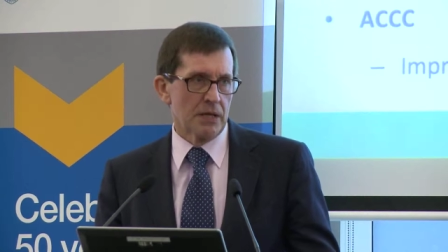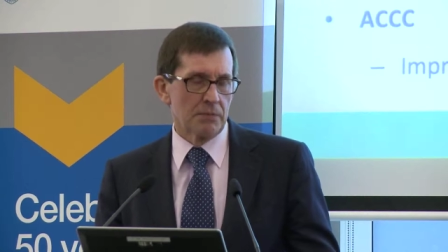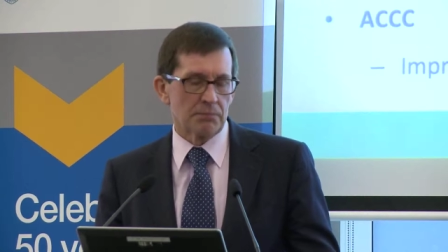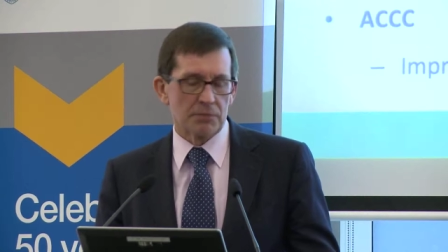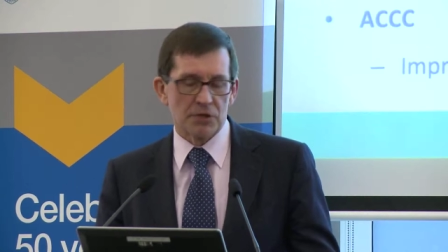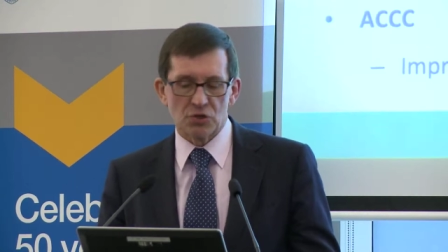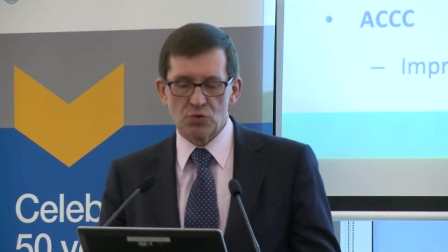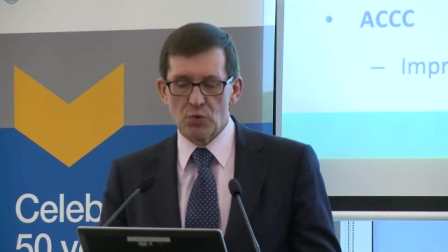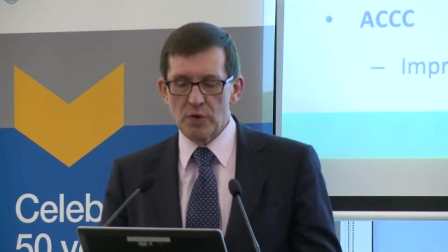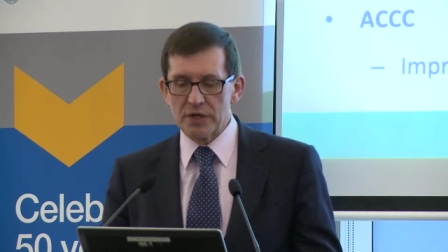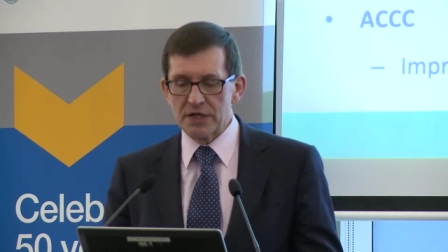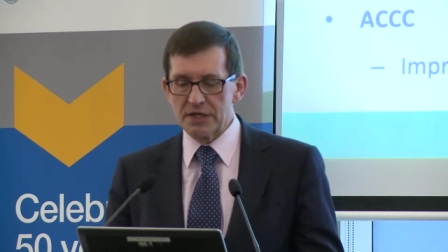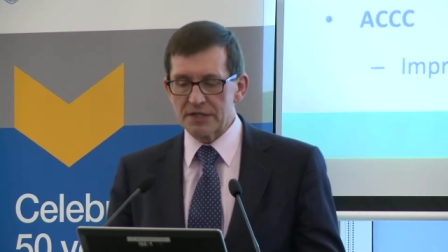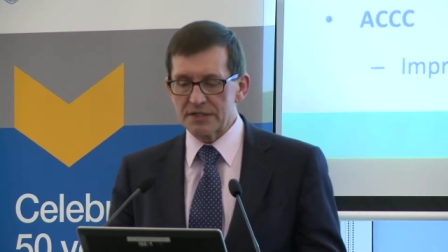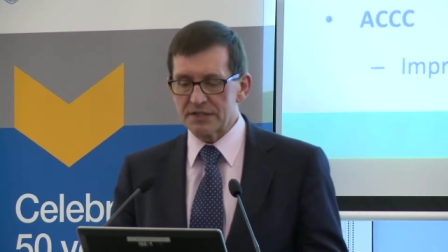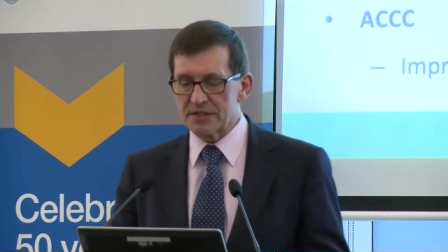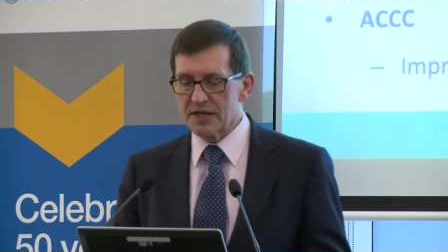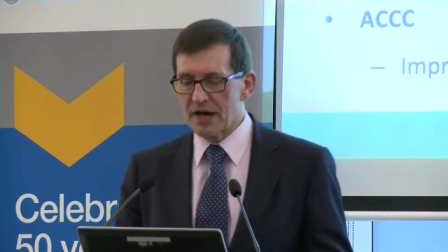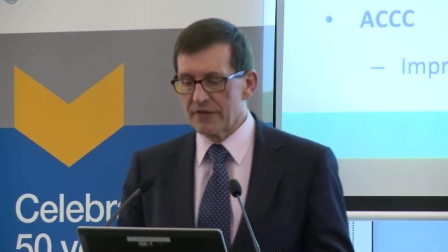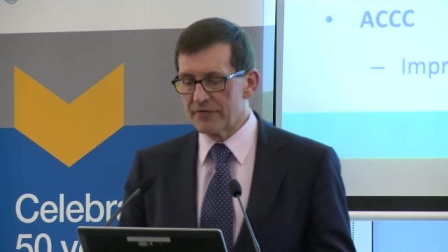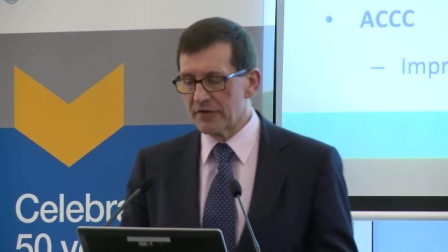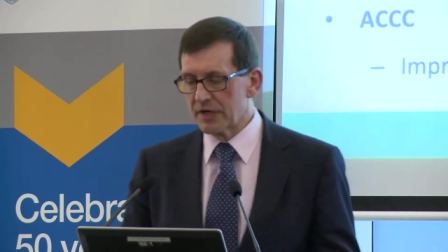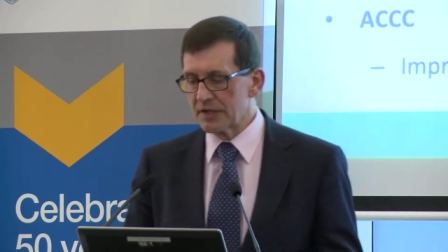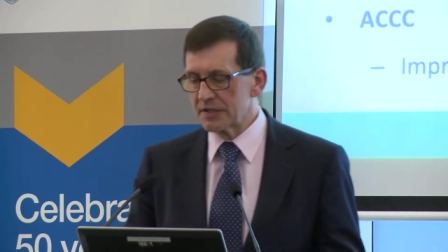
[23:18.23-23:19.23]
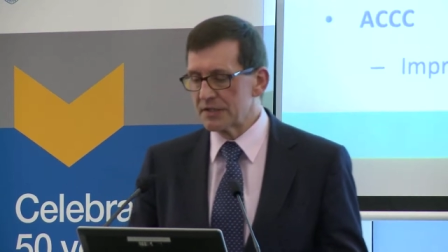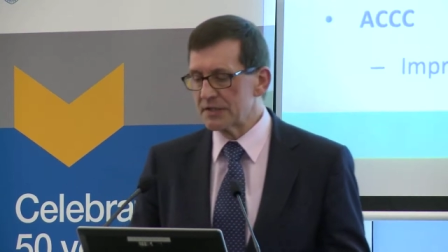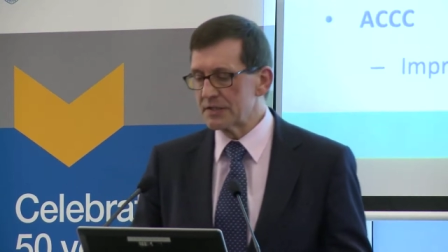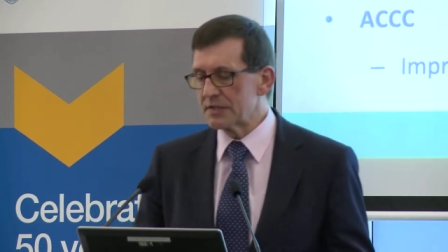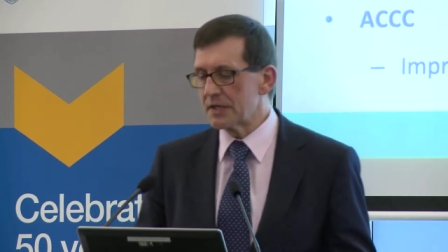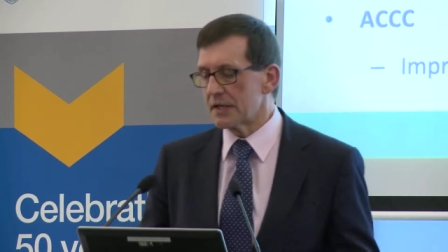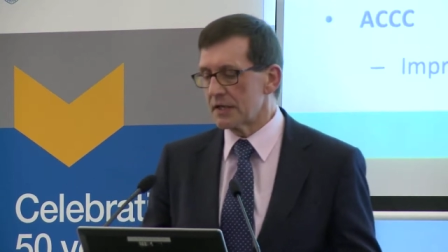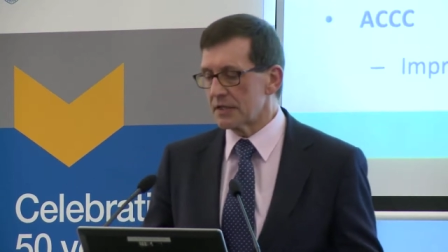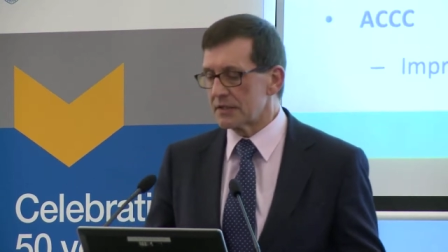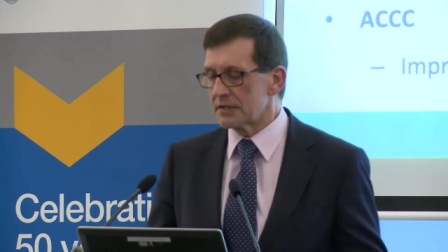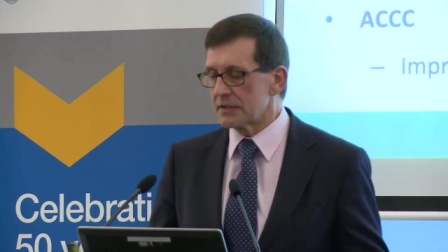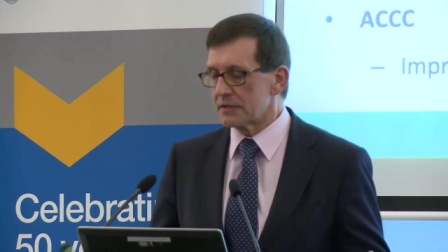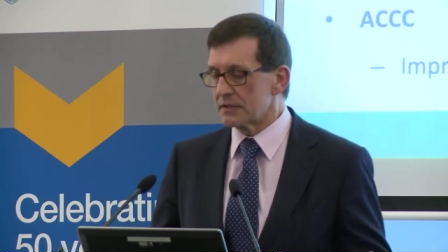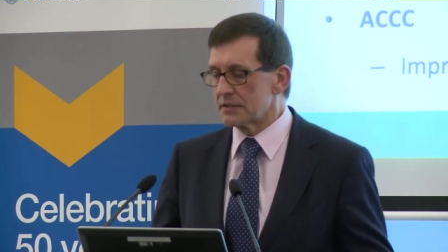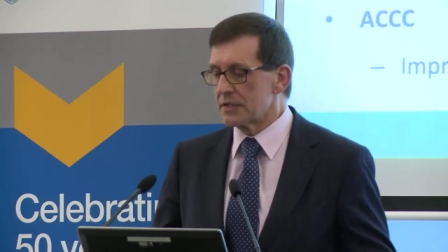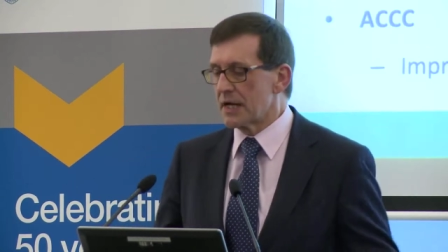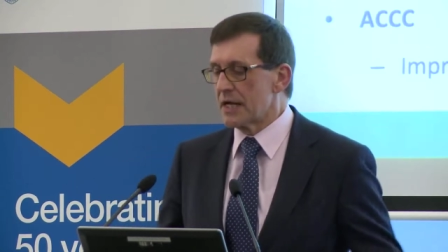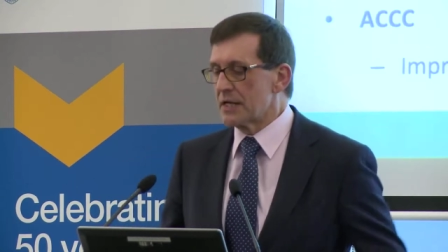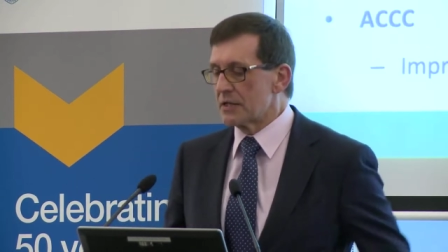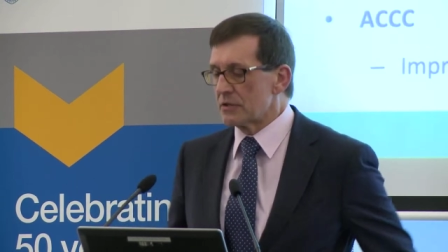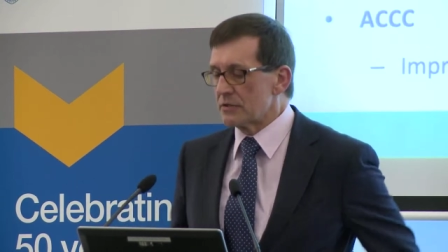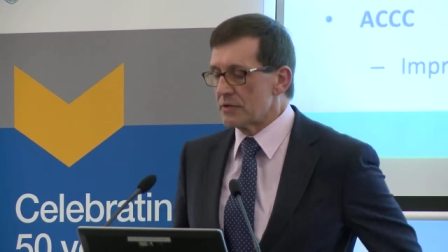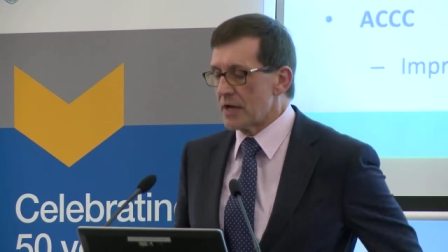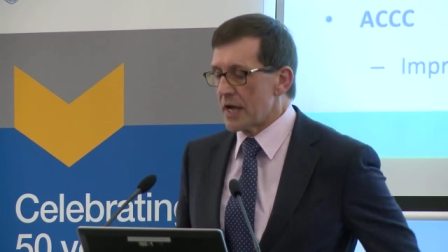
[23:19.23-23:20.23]
between its governance and its
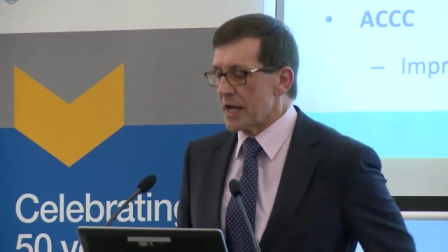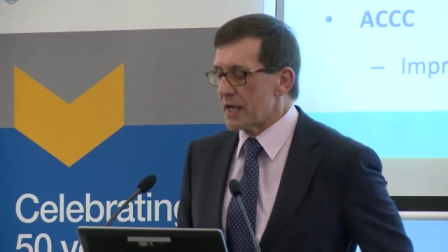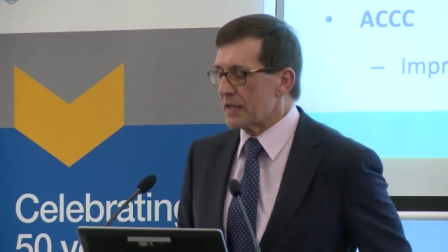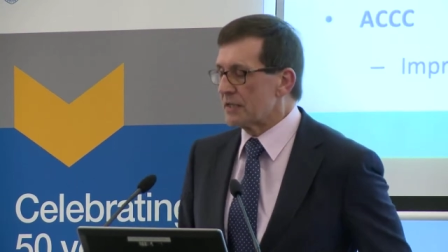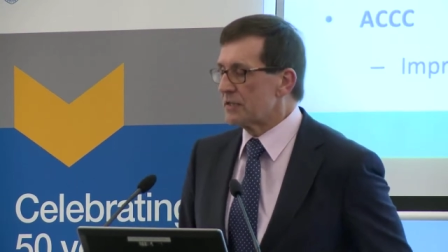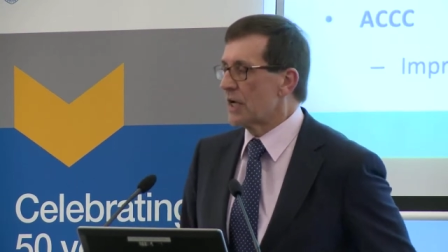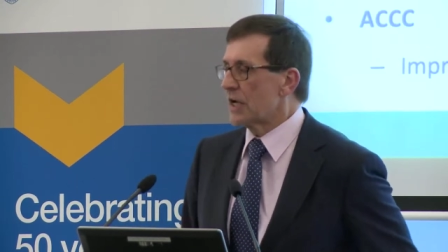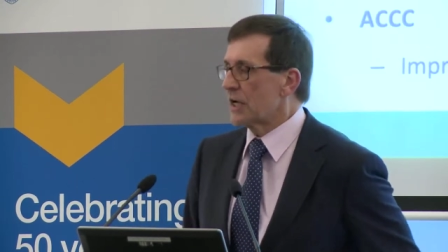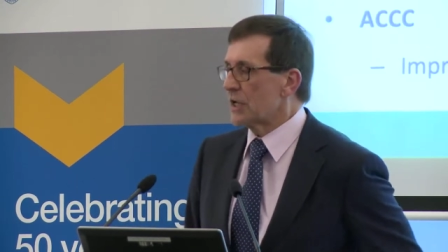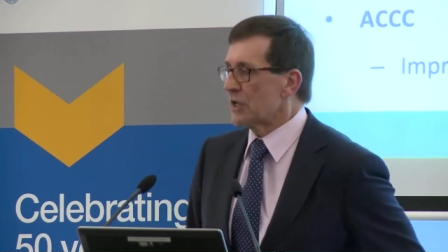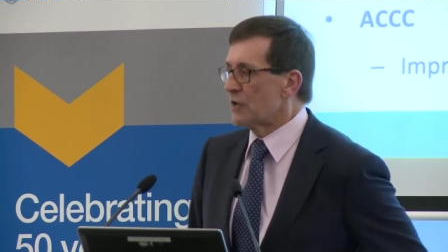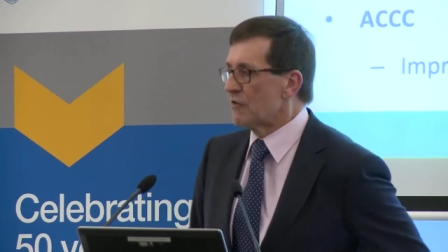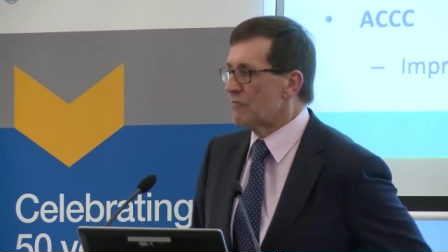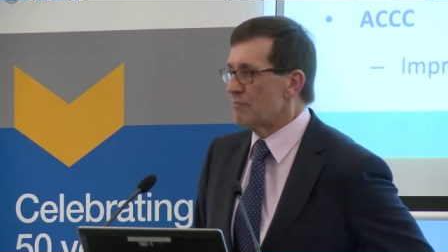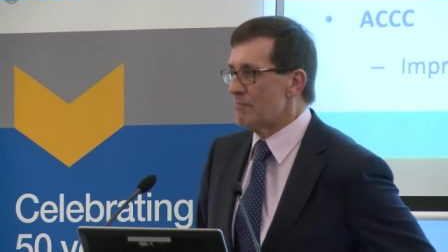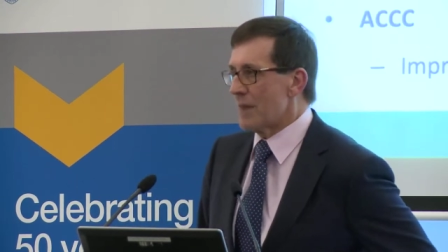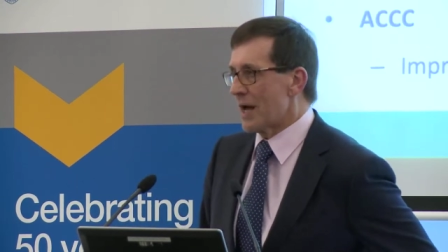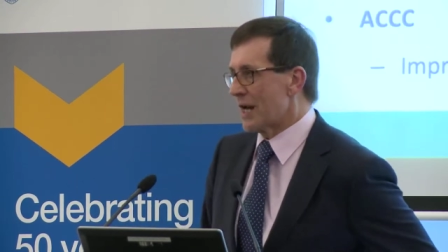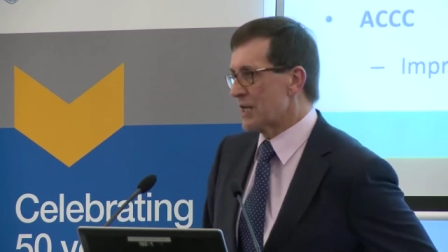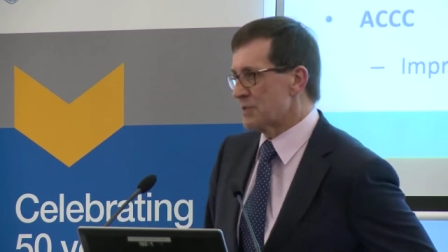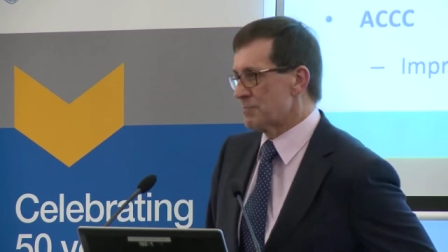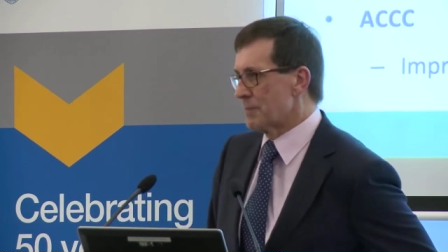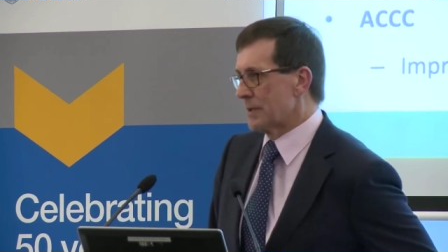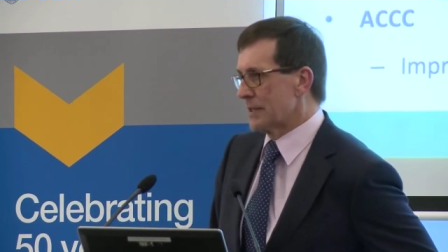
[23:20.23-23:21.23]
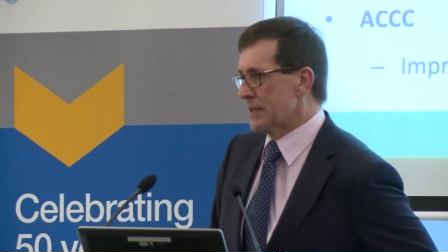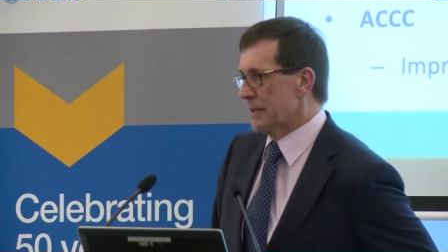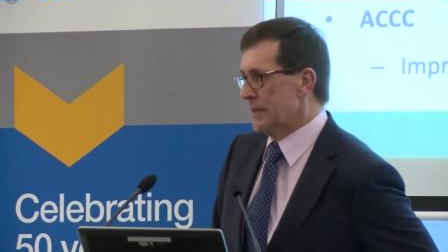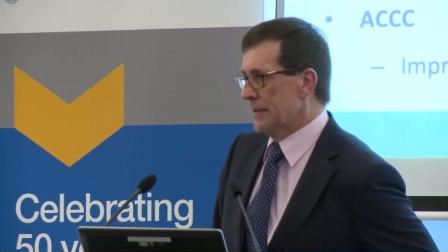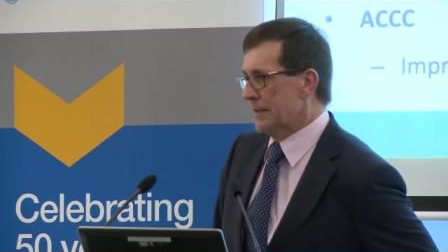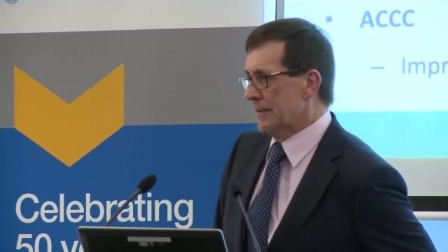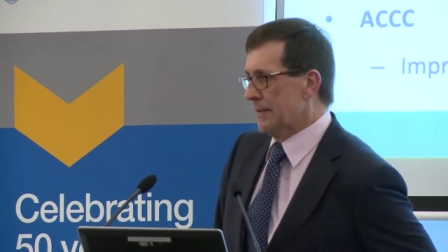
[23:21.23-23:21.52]
day-to-day -day executive management.